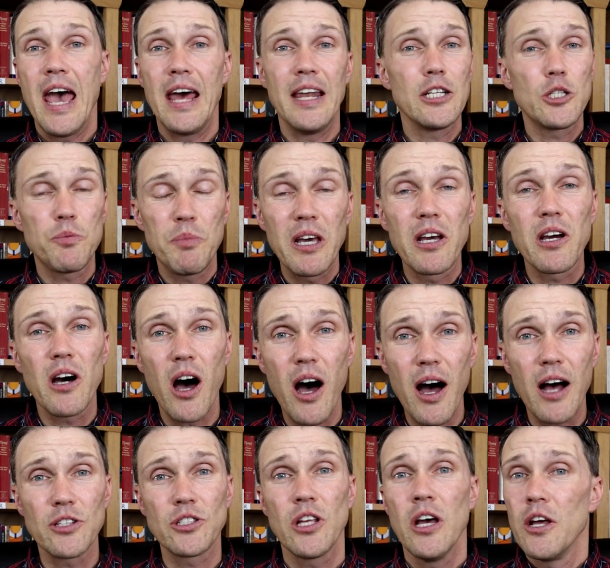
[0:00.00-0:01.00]
And it's
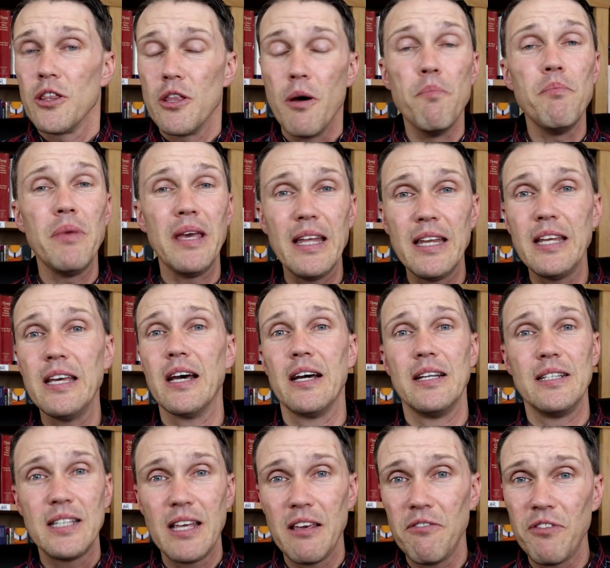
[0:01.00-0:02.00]
because the media
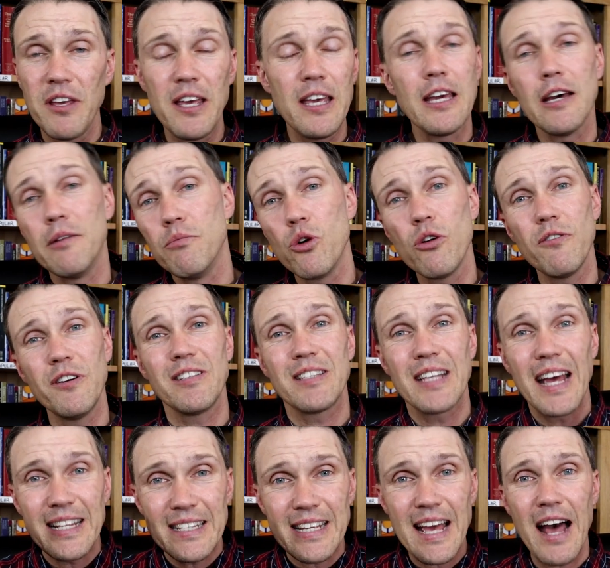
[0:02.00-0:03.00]
and TV and
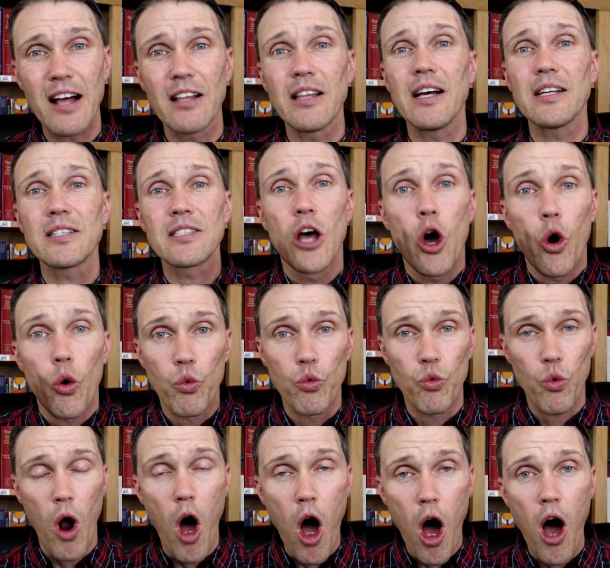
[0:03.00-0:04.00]
movies, they tell us
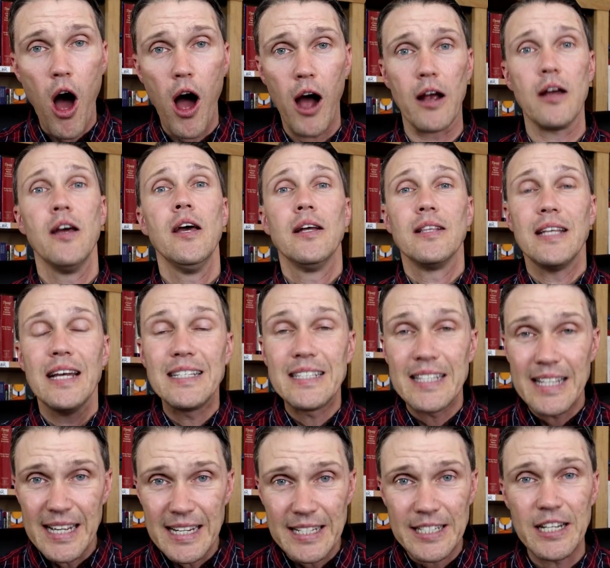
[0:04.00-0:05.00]
wrong. They
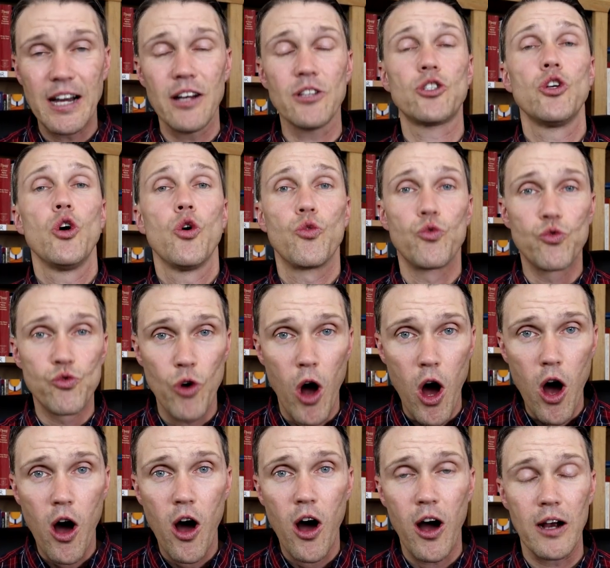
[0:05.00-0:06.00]
teach us
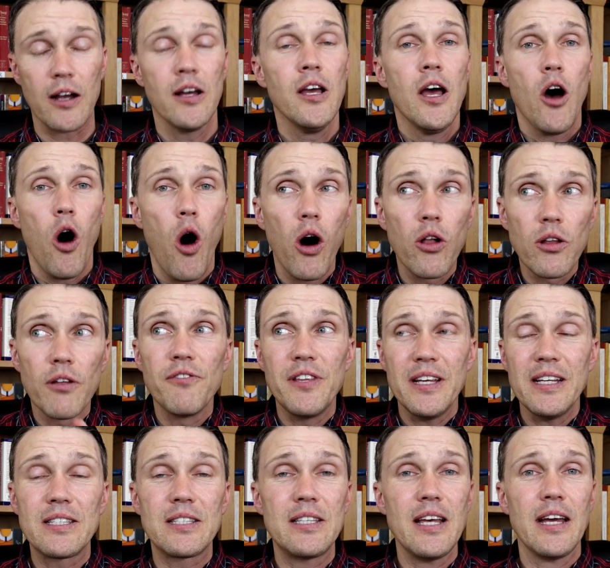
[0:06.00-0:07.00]
wrong. All of
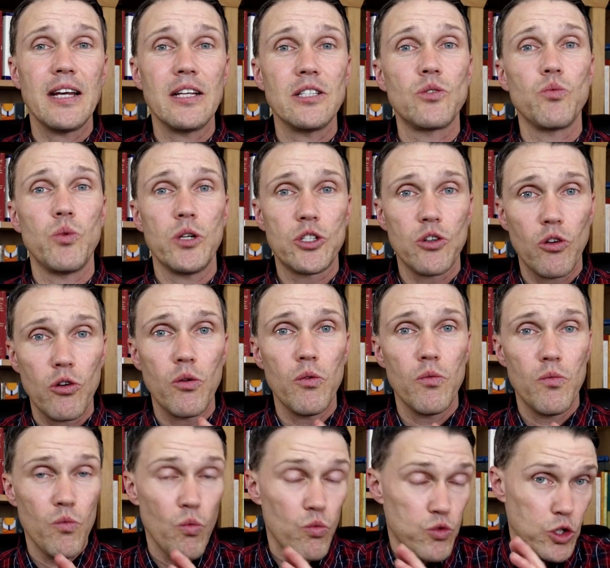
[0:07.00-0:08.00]
these things which
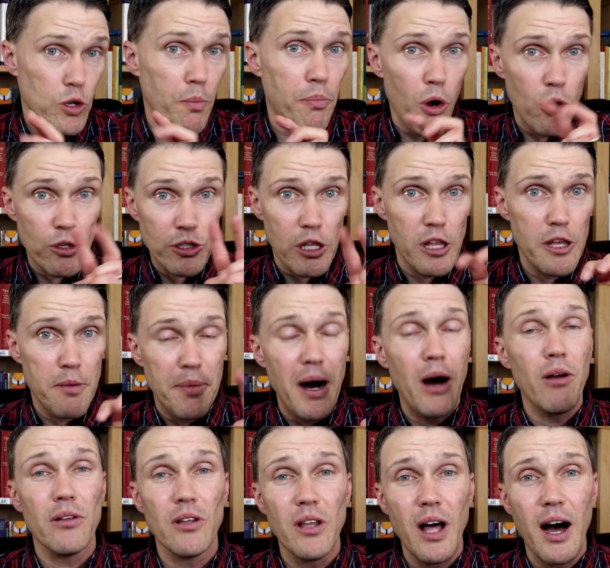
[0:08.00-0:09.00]
are supposedly
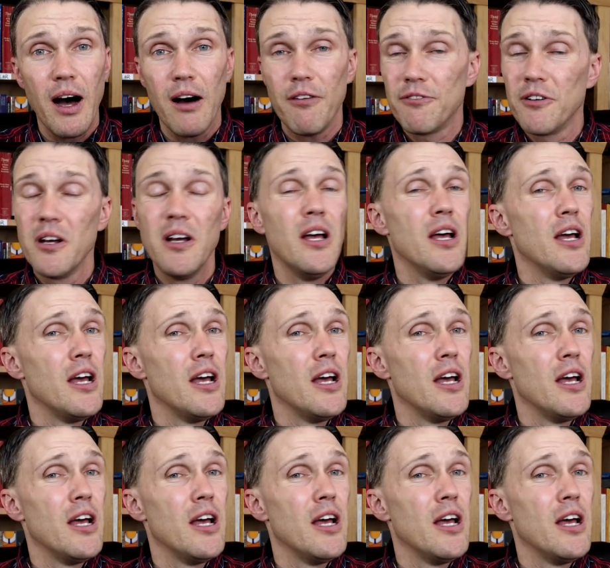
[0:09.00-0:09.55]
about love.